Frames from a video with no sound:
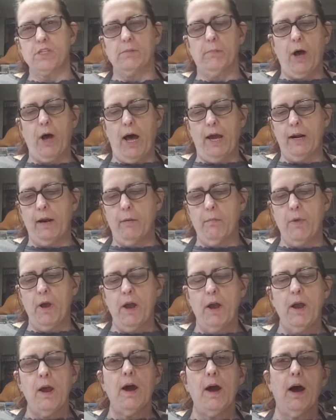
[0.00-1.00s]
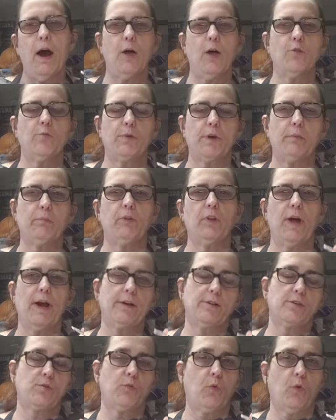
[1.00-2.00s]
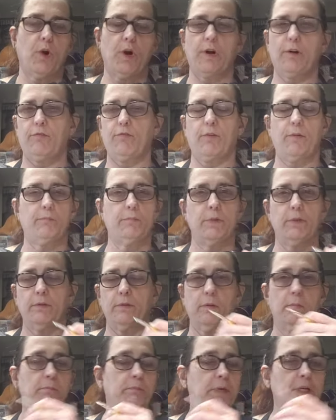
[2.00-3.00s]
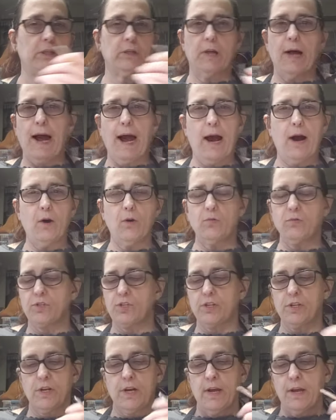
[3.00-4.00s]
the bottom. Other people like to work from middle out.